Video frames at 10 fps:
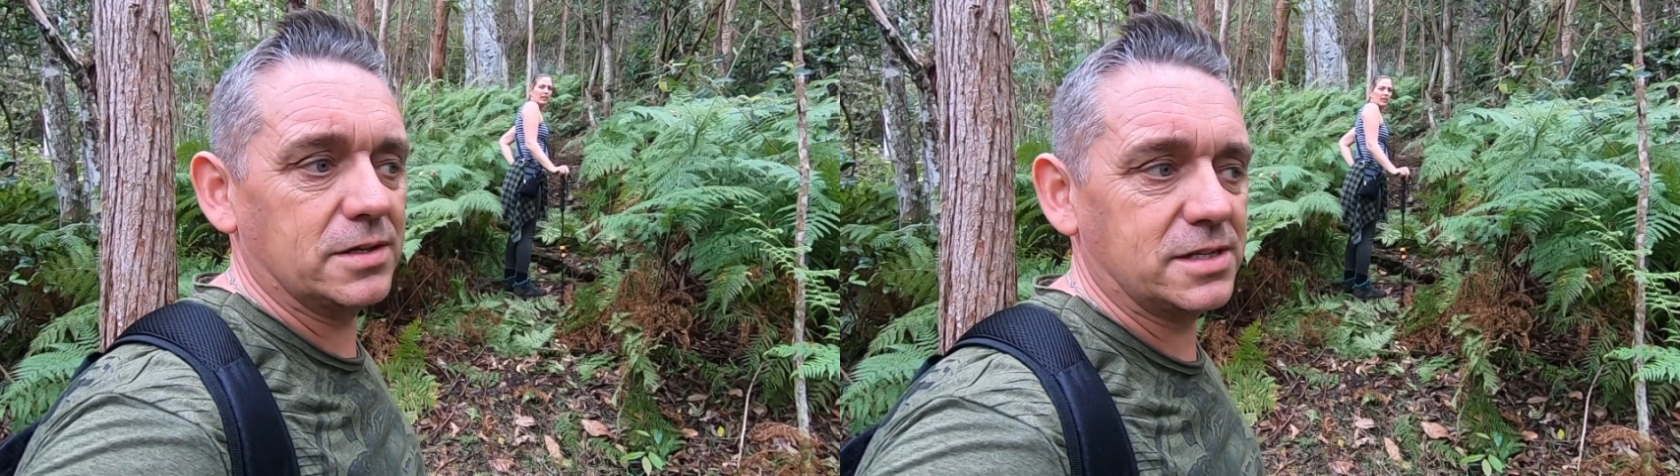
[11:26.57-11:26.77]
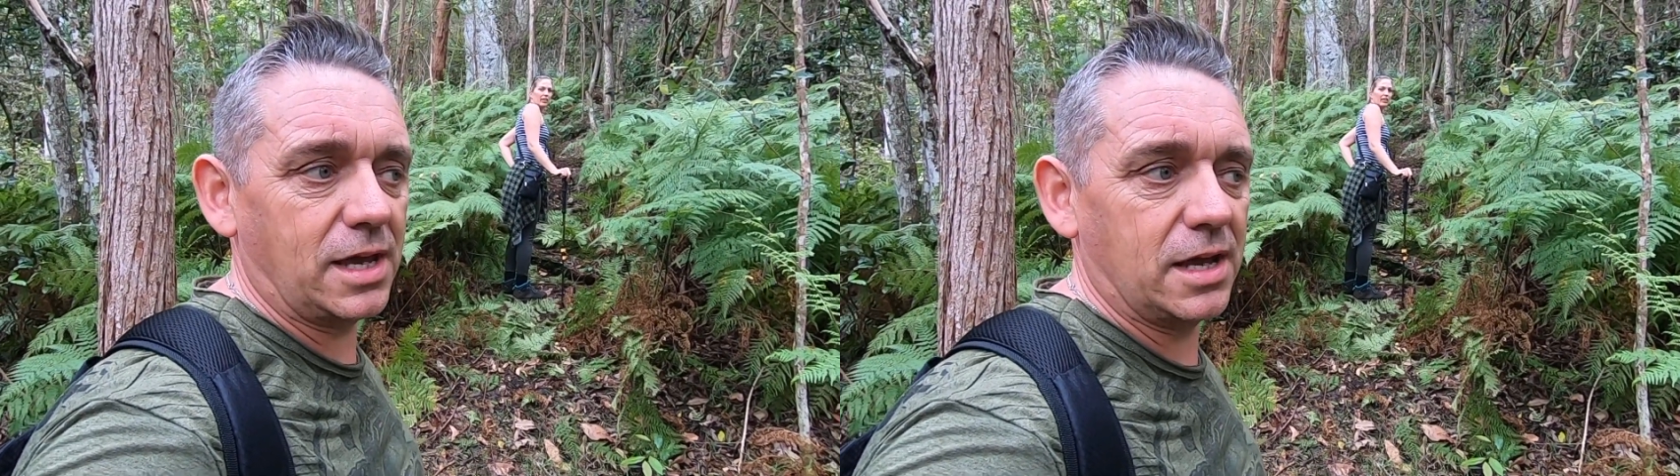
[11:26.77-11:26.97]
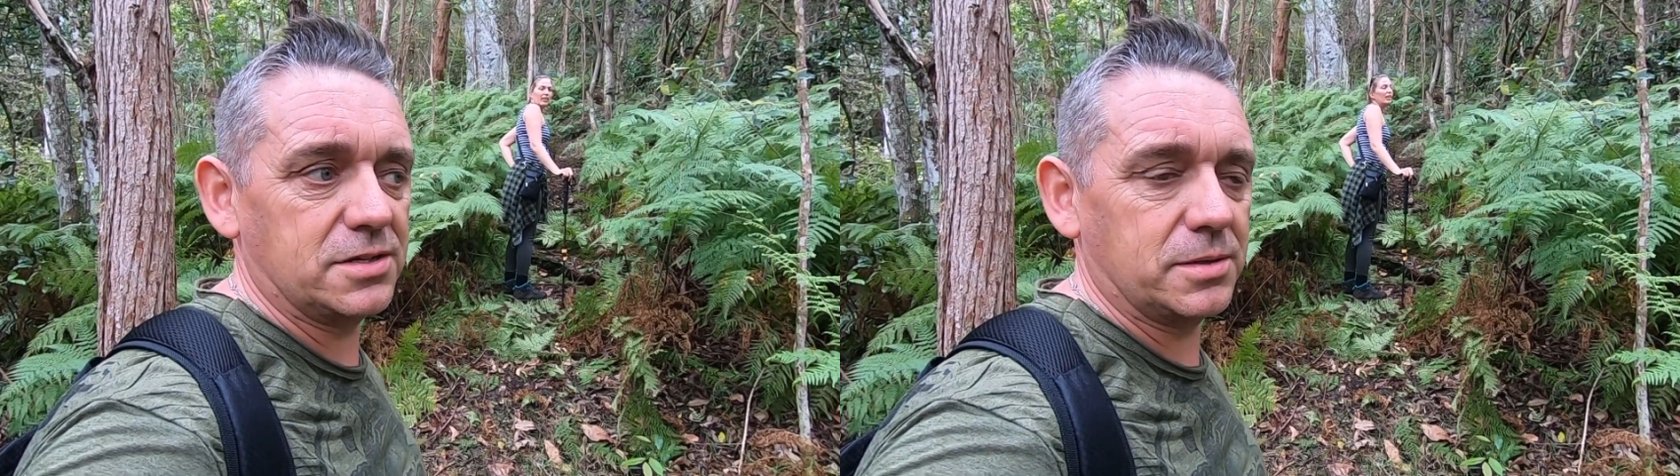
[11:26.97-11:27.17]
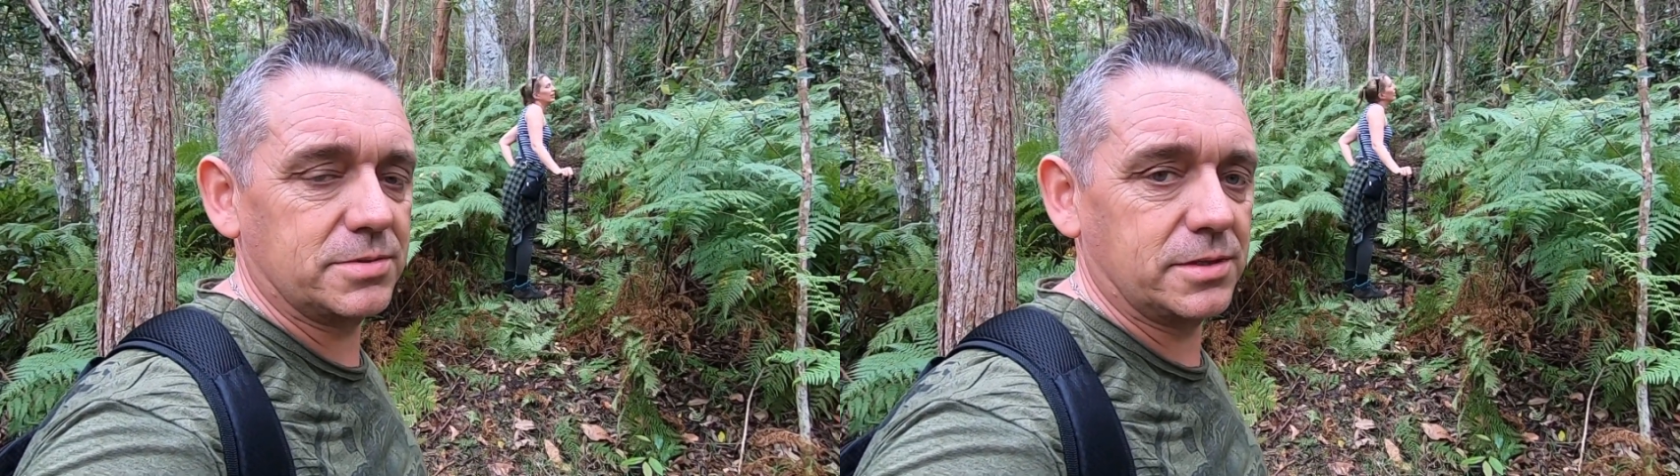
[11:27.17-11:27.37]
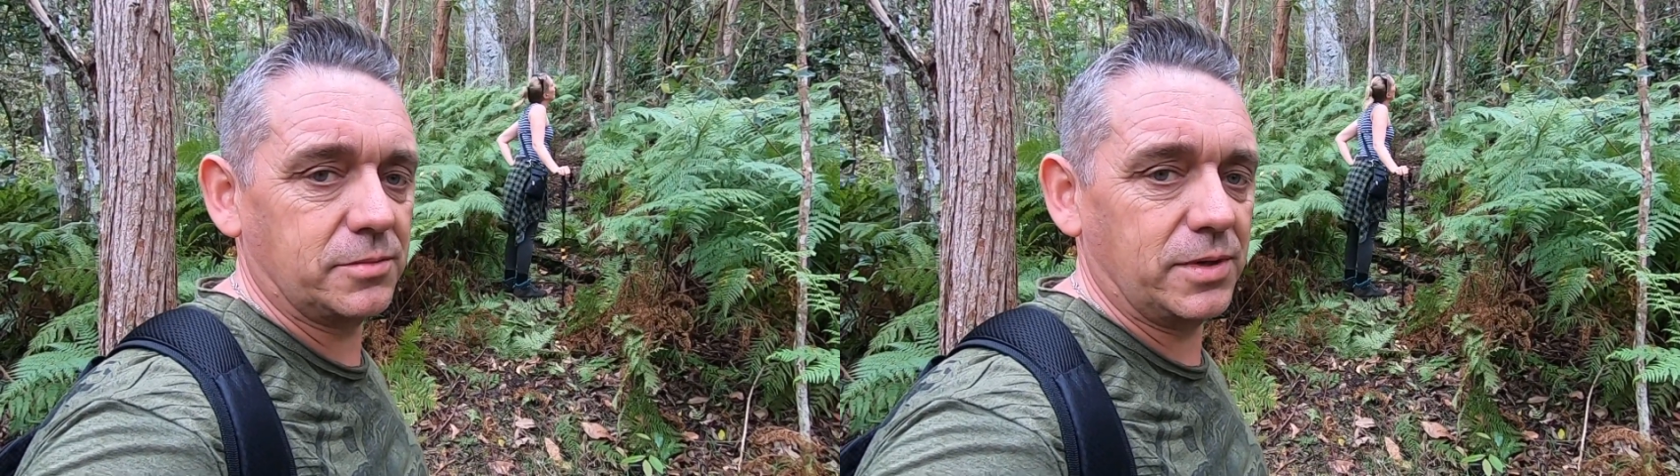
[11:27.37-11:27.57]
us to catch
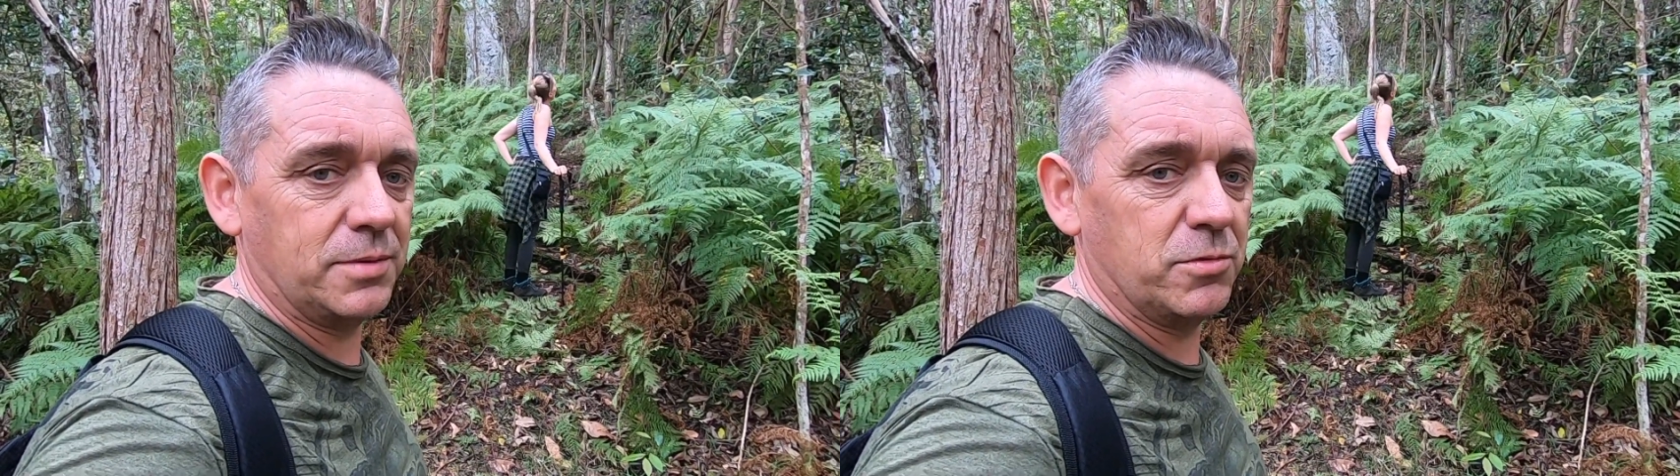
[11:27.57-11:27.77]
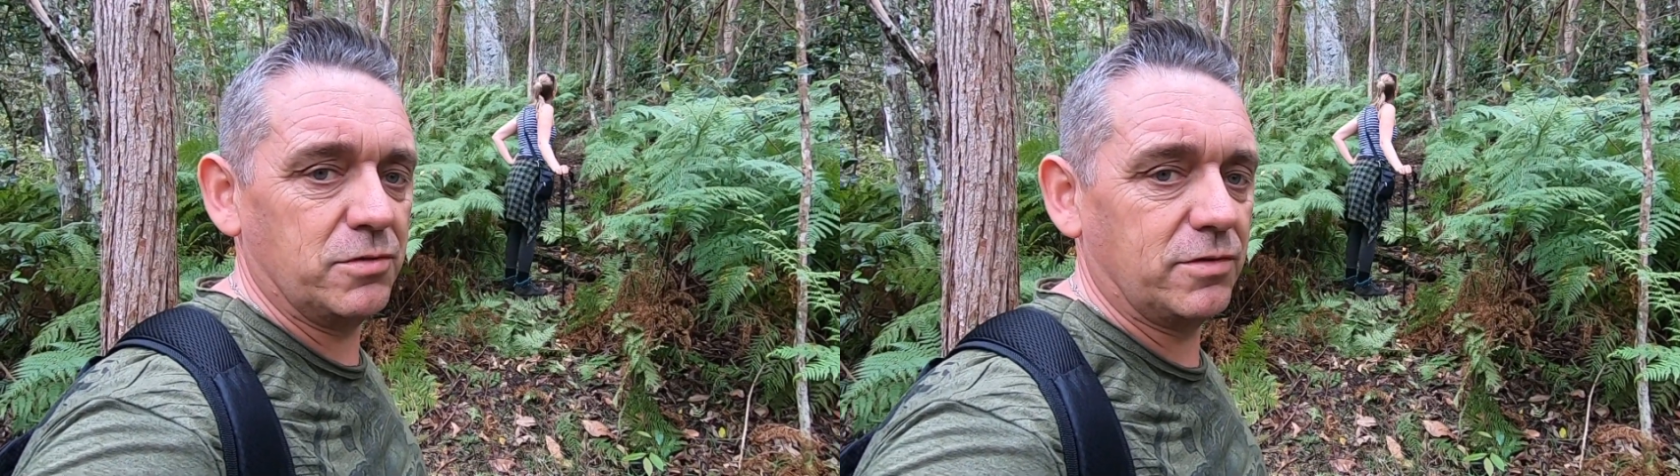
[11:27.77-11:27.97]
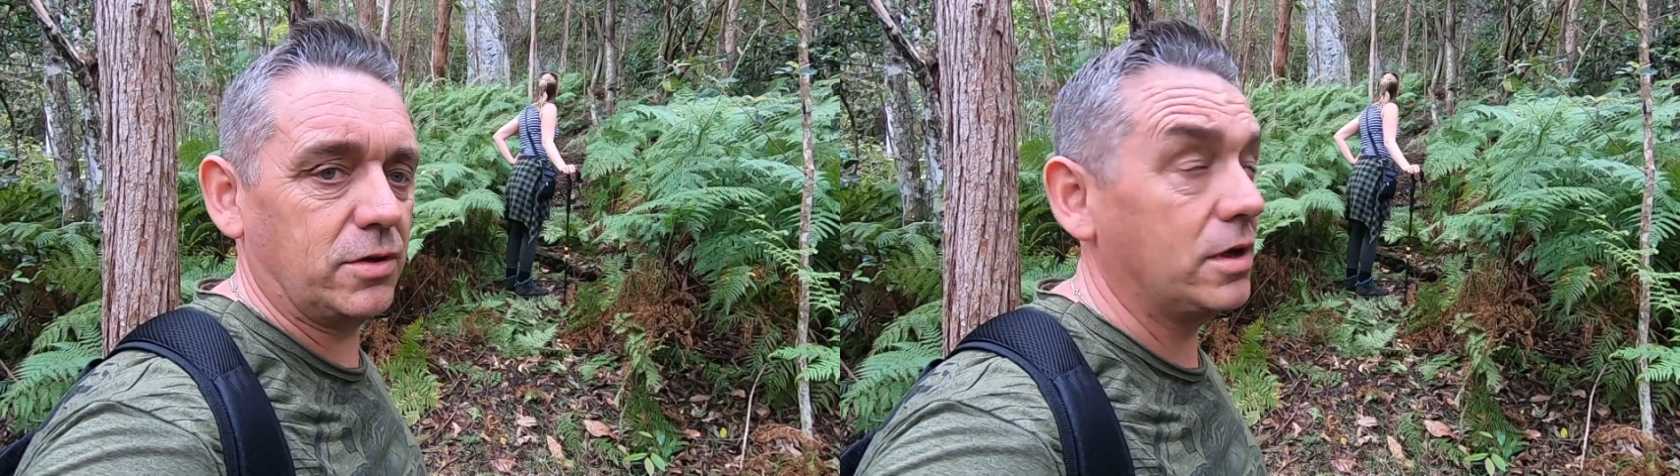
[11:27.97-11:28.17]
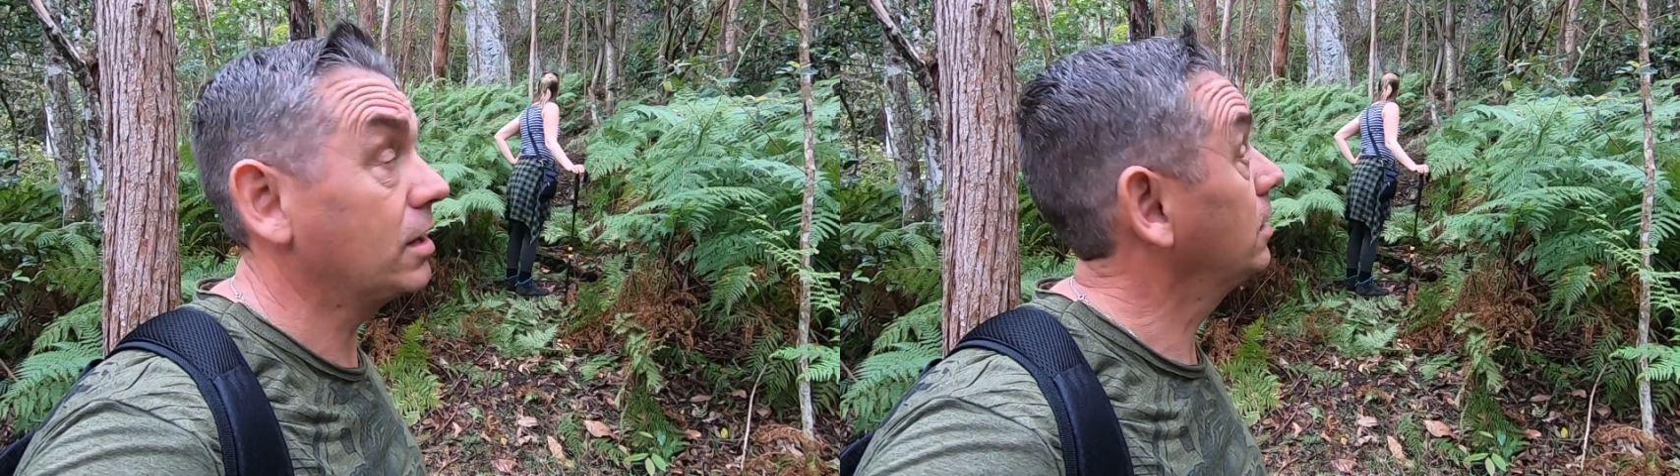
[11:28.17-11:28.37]
up so that we can move on.